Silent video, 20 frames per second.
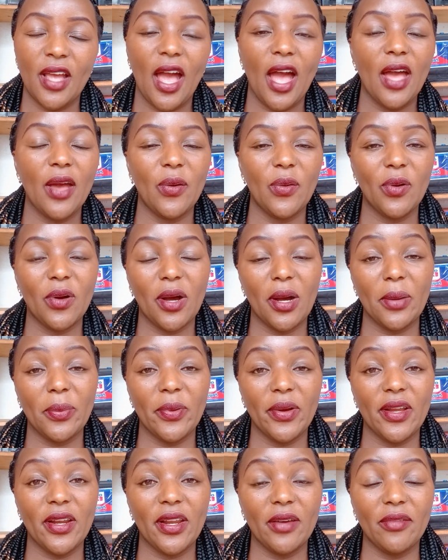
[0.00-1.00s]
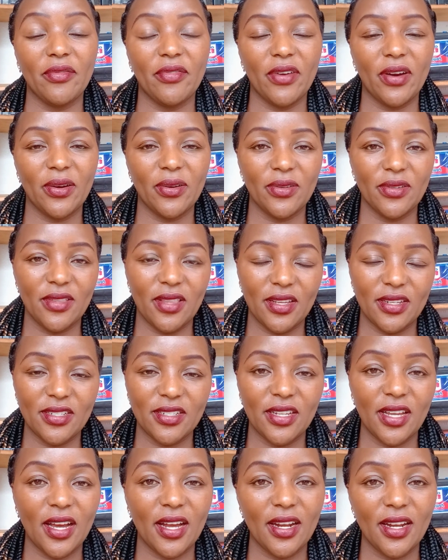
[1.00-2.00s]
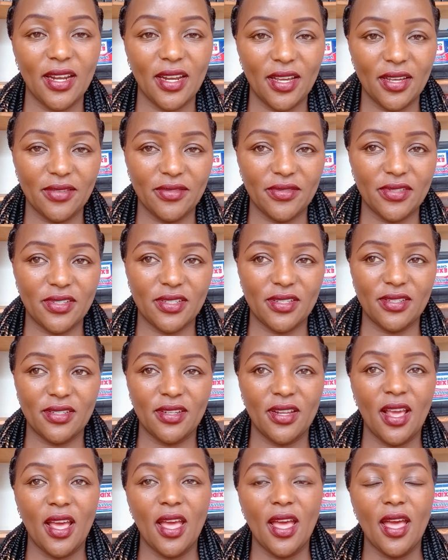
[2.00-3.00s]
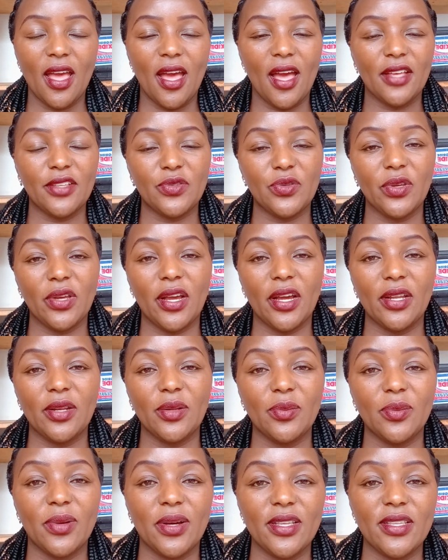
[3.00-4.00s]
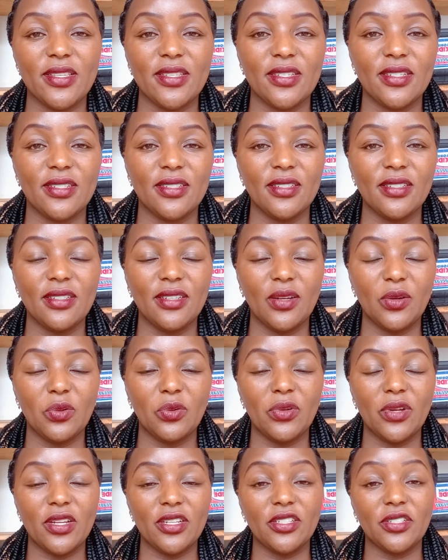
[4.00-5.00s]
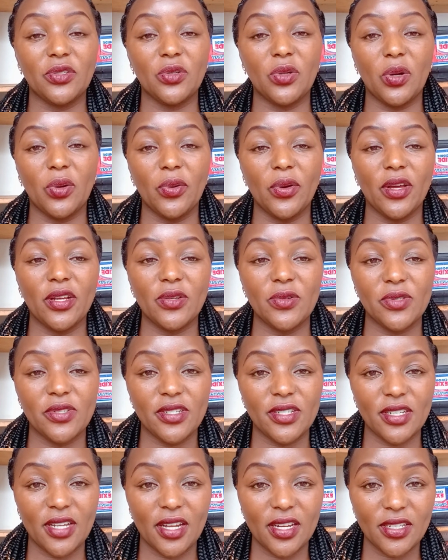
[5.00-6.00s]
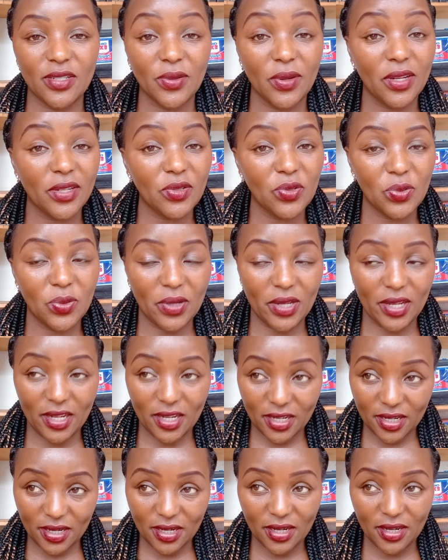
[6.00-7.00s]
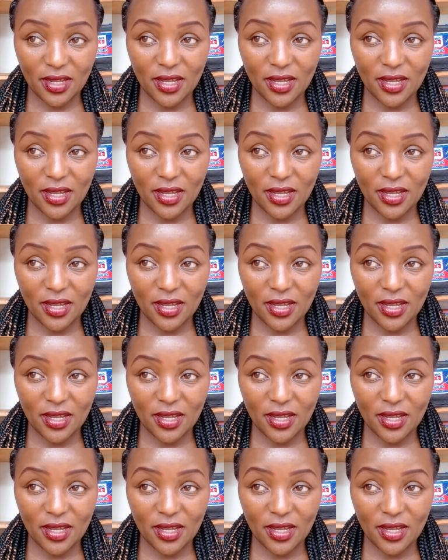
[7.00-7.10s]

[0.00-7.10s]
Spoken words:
I woke up and I found that she had left, and so you can imagine unashindwa where to start, where to end.